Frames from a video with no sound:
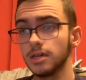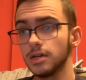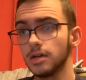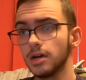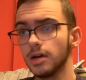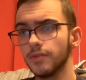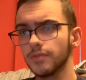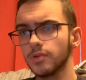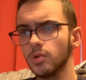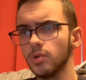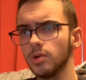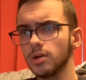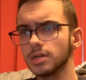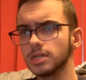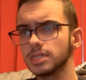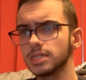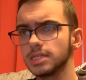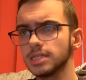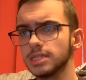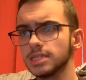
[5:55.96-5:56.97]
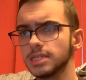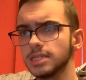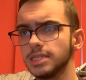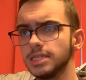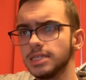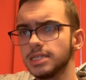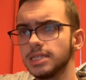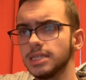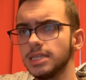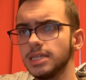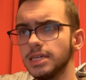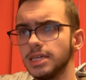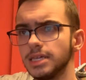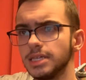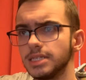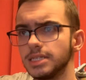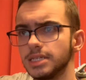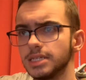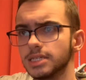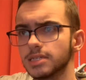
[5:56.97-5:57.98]
Of course, this leads to the
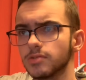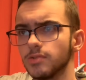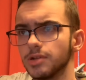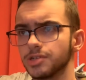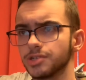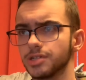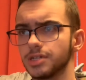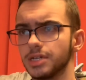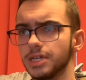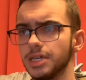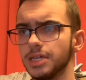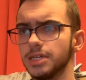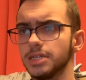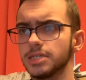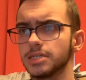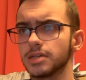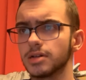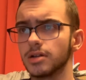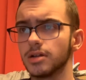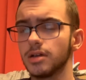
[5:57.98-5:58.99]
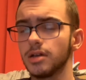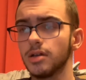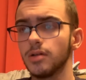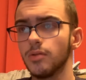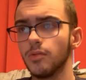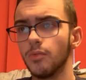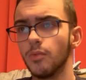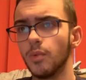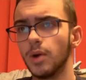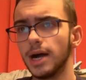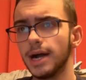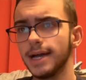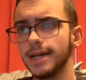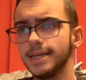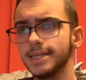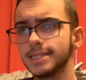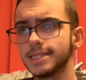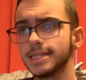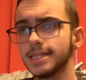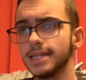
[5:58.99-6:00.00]
easiest question to answer. Why
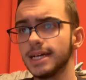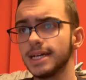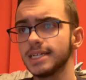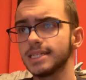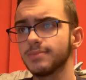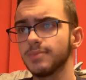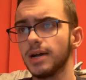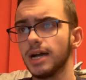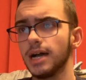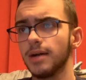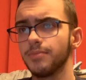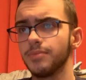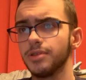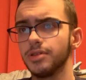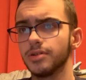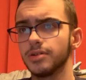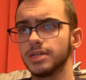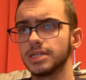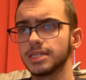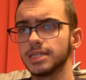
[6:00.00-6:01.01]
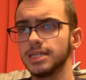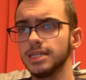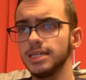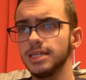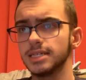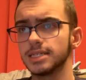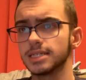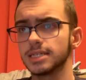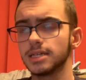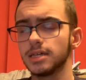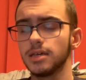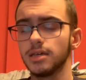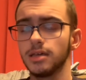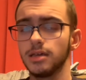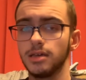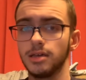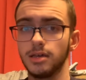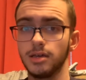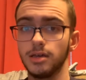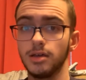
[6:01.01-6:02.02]
is it as popular as it is?
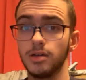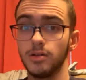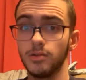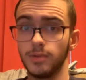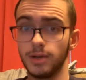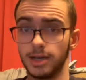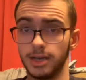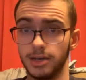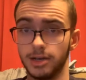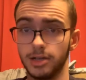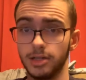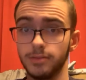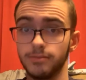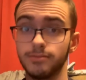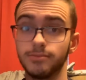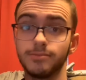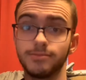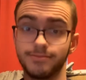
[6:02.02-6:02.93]
Well,